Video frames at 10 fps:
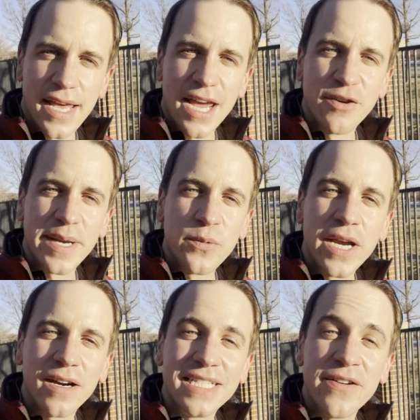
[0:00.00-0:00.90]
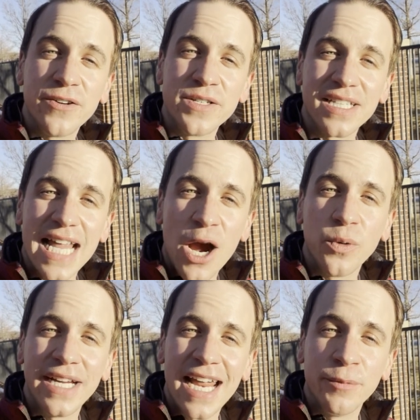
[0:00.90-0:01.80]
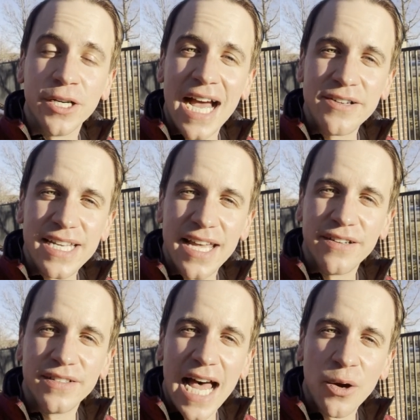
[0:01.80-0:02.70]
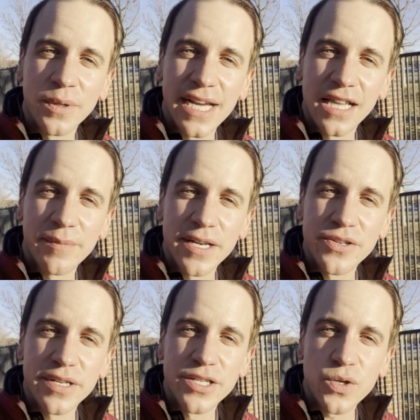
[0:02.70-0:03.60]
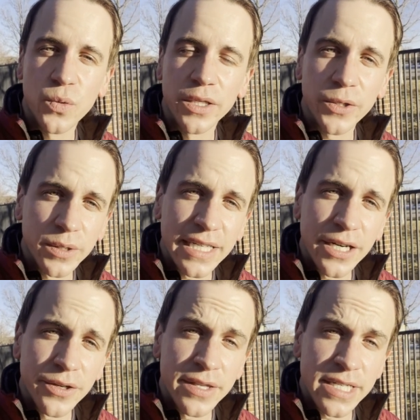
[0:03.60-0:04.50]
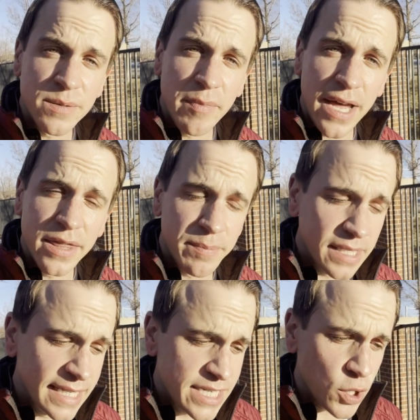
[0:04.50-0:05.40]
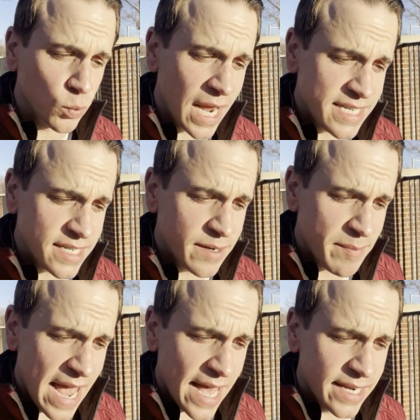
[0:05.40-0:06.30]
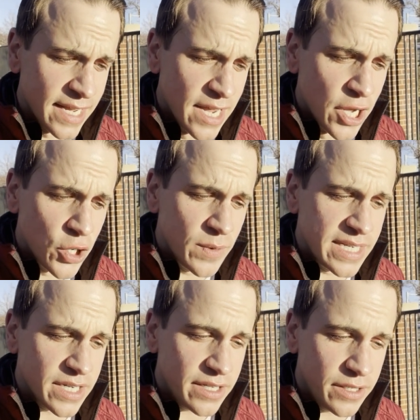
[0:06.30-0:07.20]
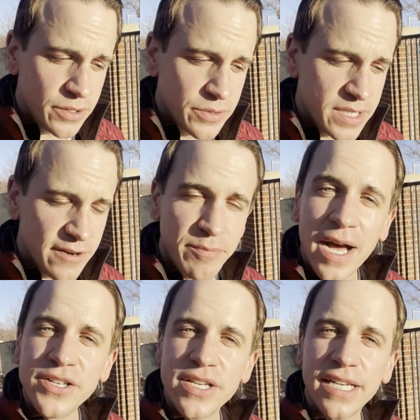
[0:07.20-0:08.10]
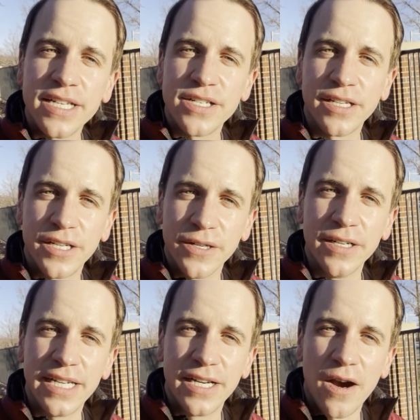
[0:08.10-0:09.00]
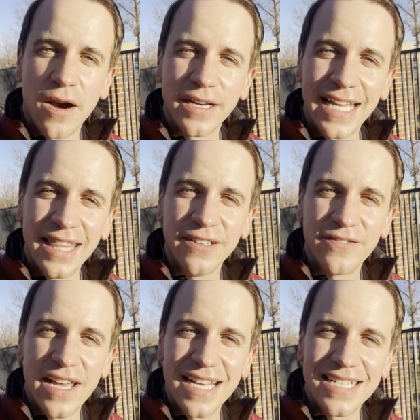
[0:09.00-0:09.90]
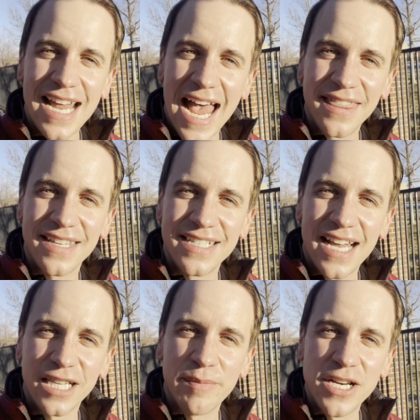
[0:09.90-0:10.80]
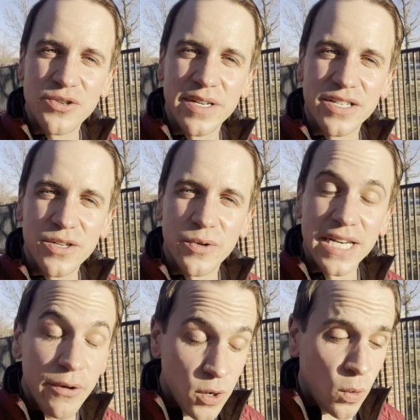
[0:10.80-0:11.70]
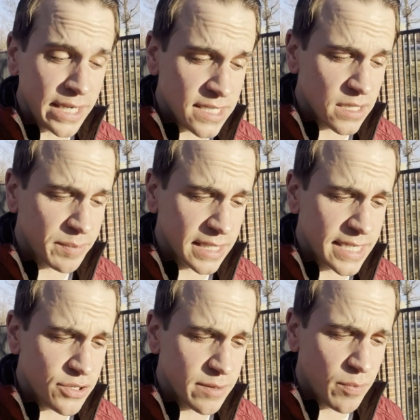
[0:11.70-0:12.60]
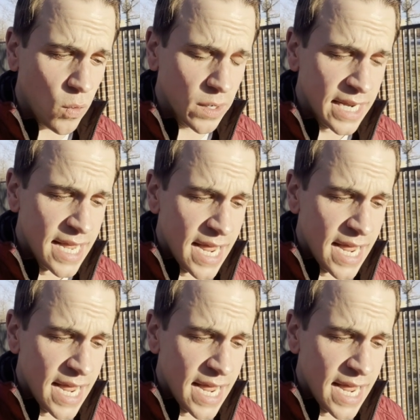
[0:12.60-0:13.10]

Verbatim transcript: Hey everybody, we are in Denver's Lowry neighborhood. Outside of Lowry Elementary School, earlier this month, police arrested a man who is accused of punching a security guard in the face at this elementary school. Now, according to the police report,